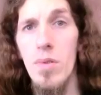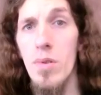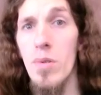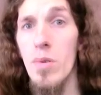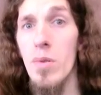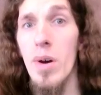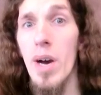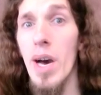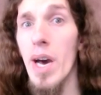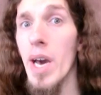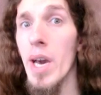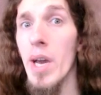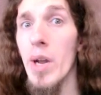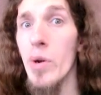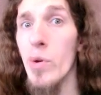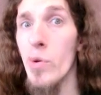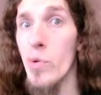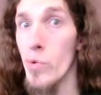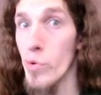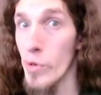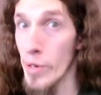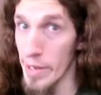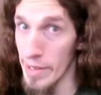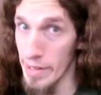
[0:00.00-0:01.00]
Do I
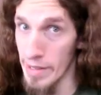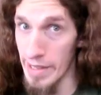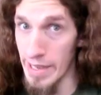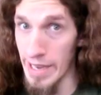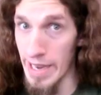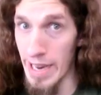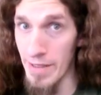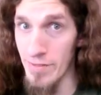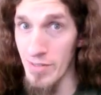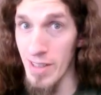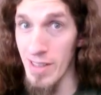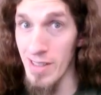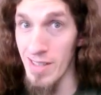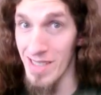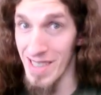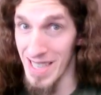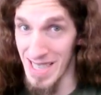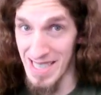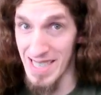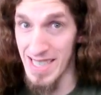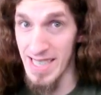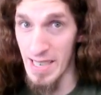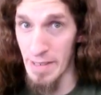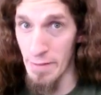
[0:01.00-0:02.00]
really have to
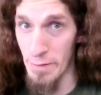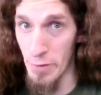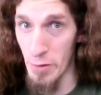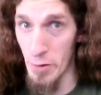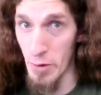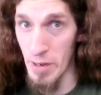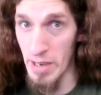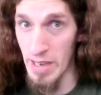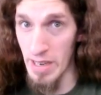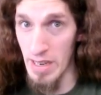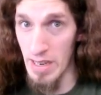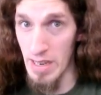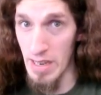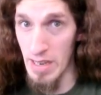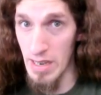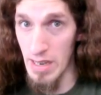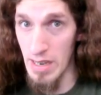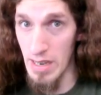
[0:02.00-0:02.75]
list it for you?